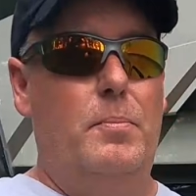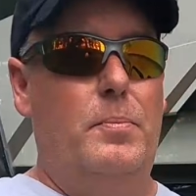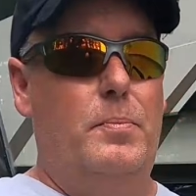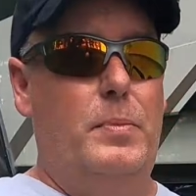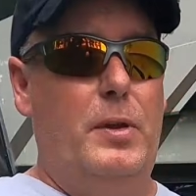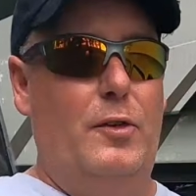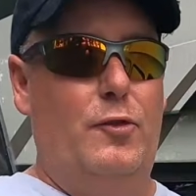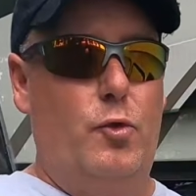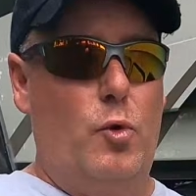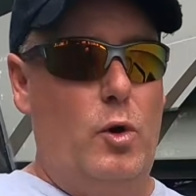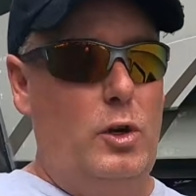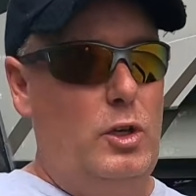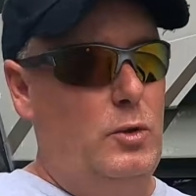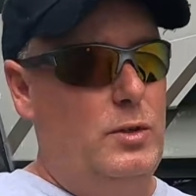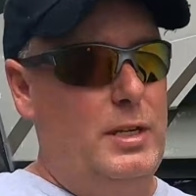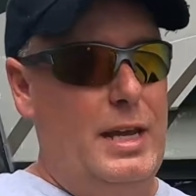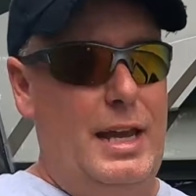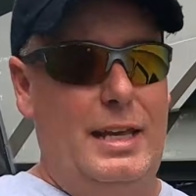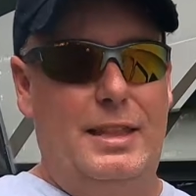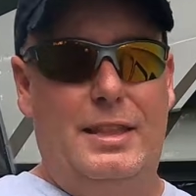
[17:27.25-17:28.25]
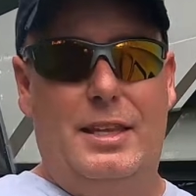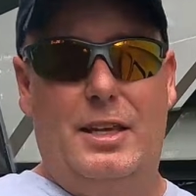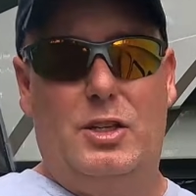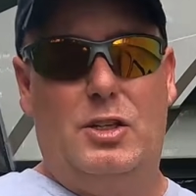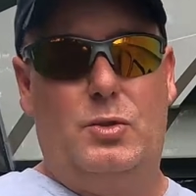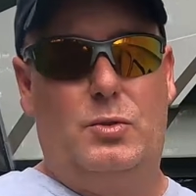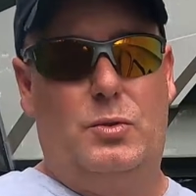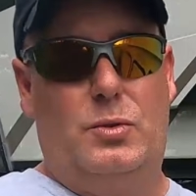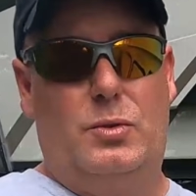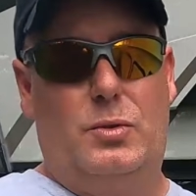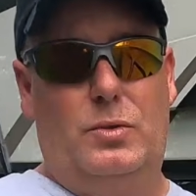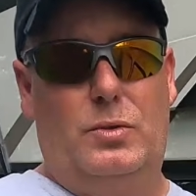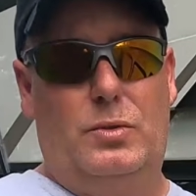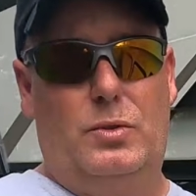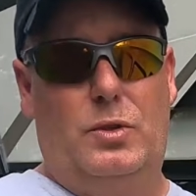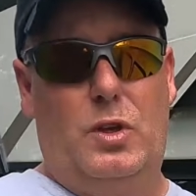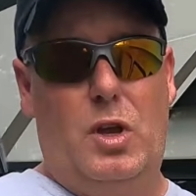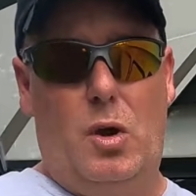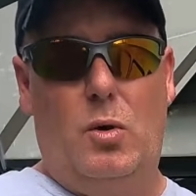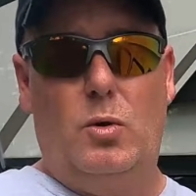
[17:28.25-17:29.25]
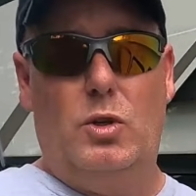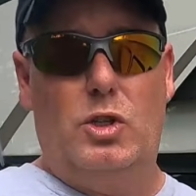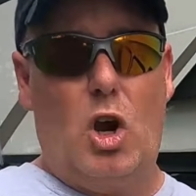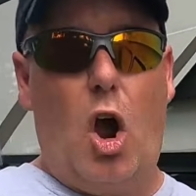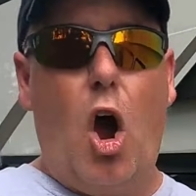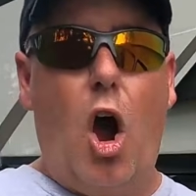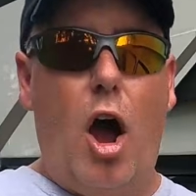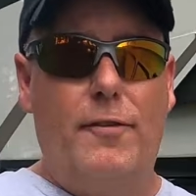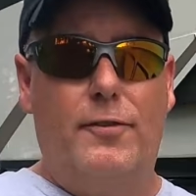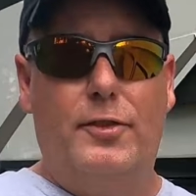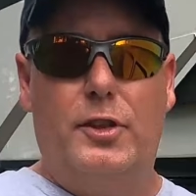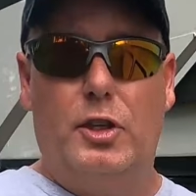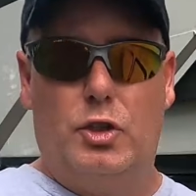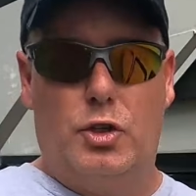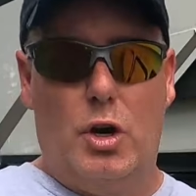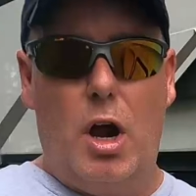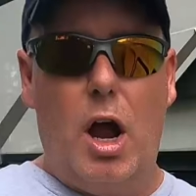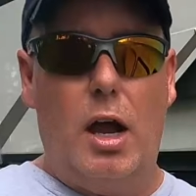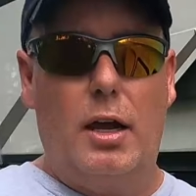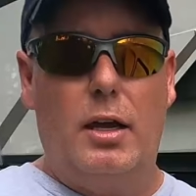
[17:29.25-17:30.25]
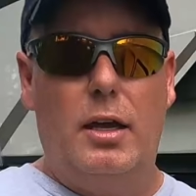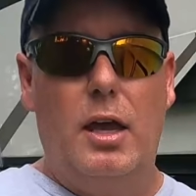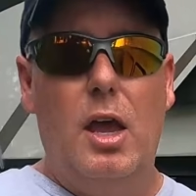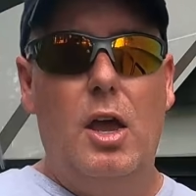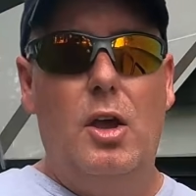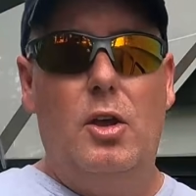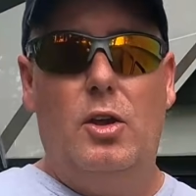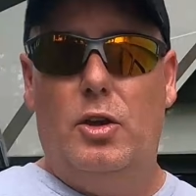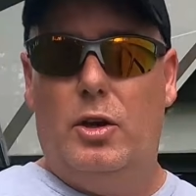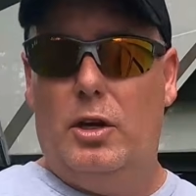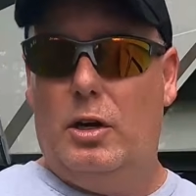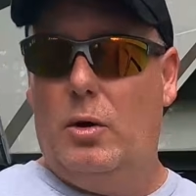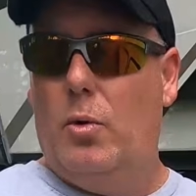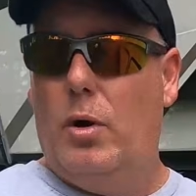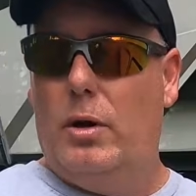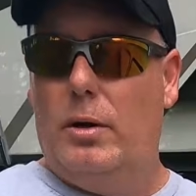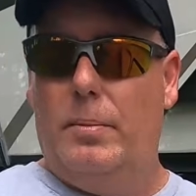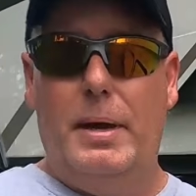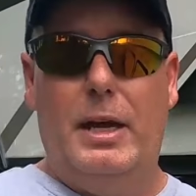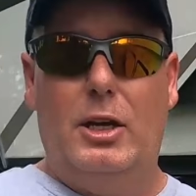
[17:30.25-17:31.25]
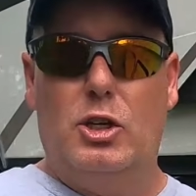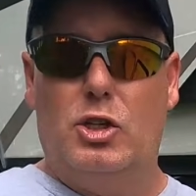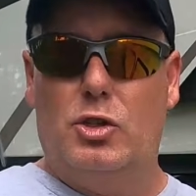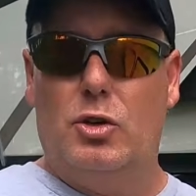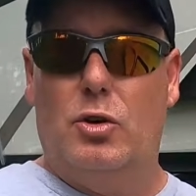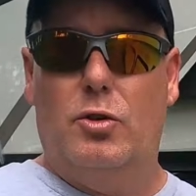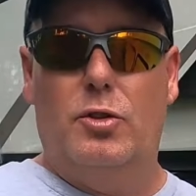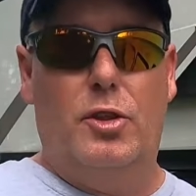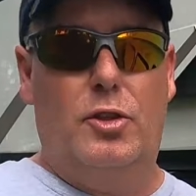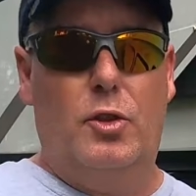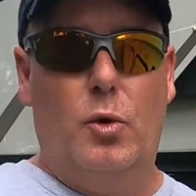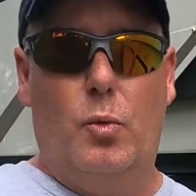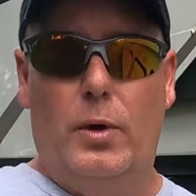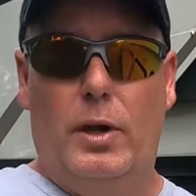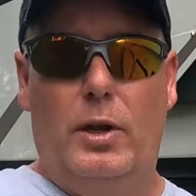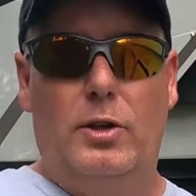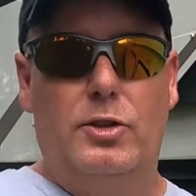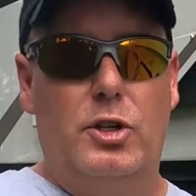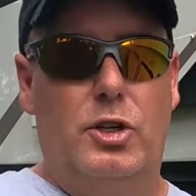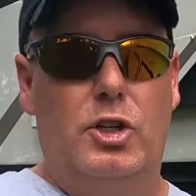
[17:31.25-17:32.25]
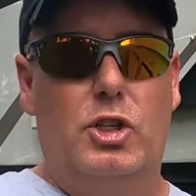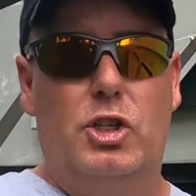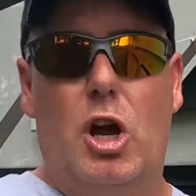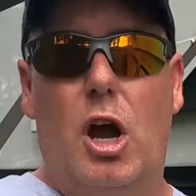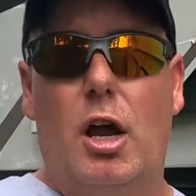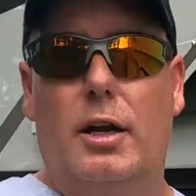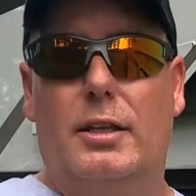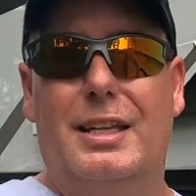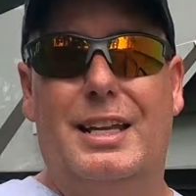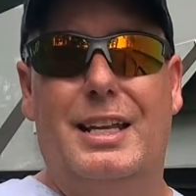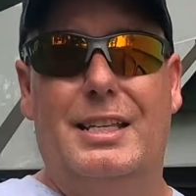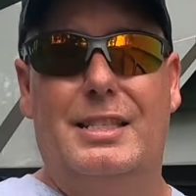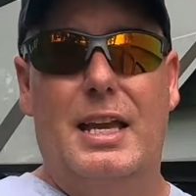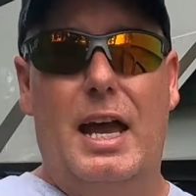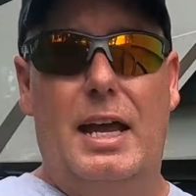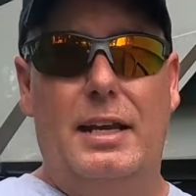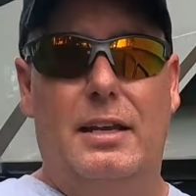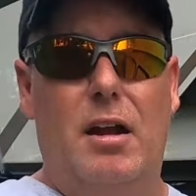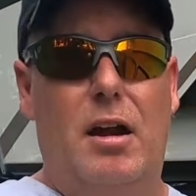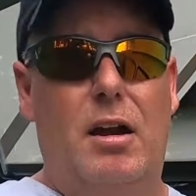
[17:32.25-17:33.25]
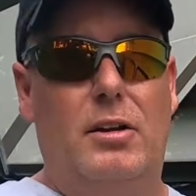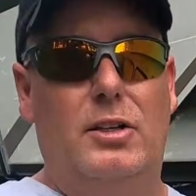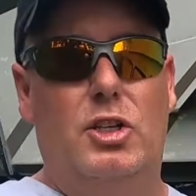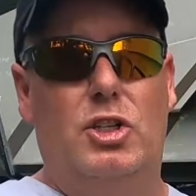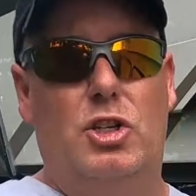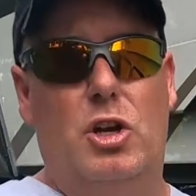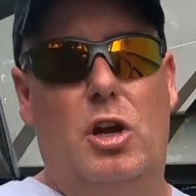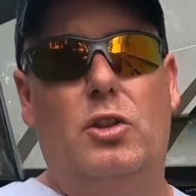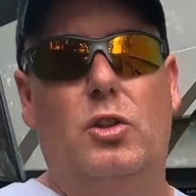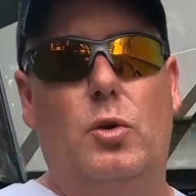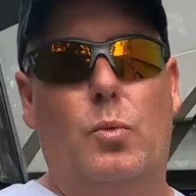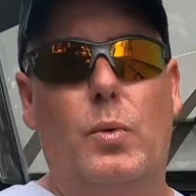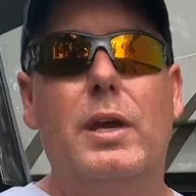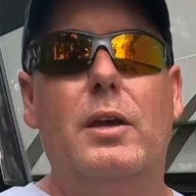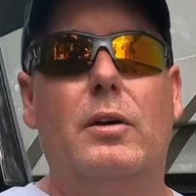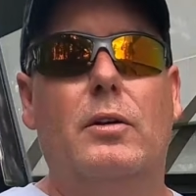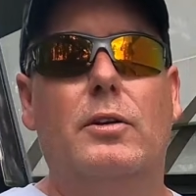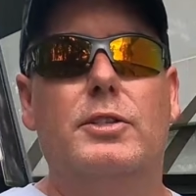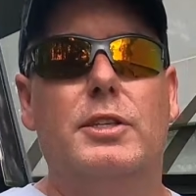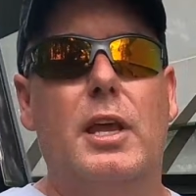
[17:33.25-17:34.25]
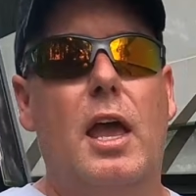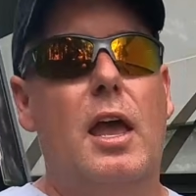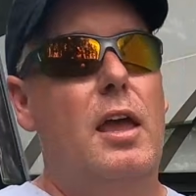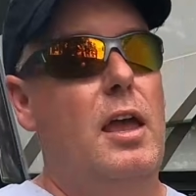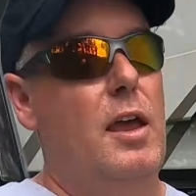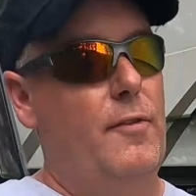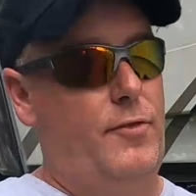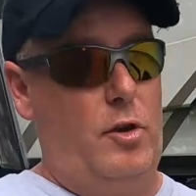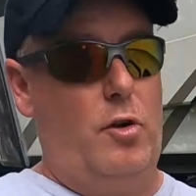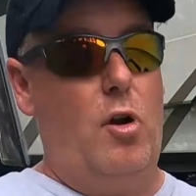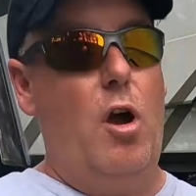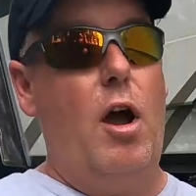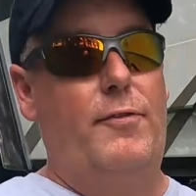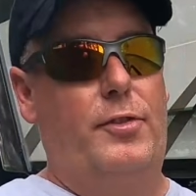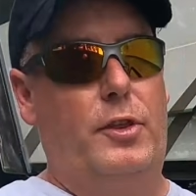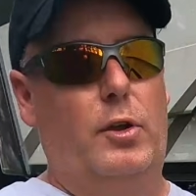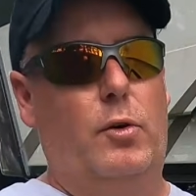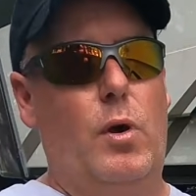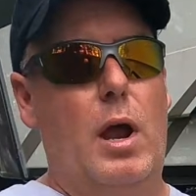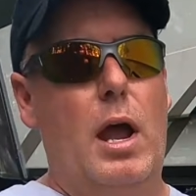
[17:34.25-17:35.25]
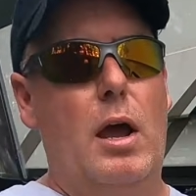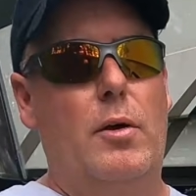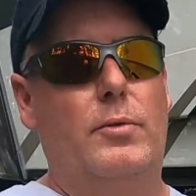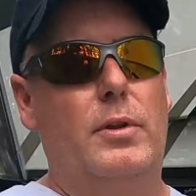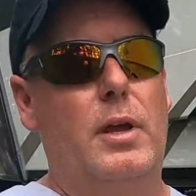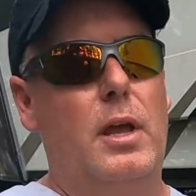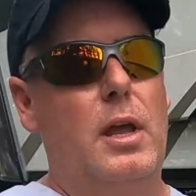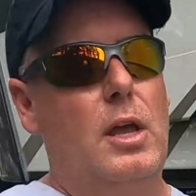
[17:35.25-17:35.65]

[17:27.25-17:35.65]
Before you take this coach off the truck, you're going to want to make sure that the wheels are chucked, and it's kind of hard to chuck the wheels if they're off the ground.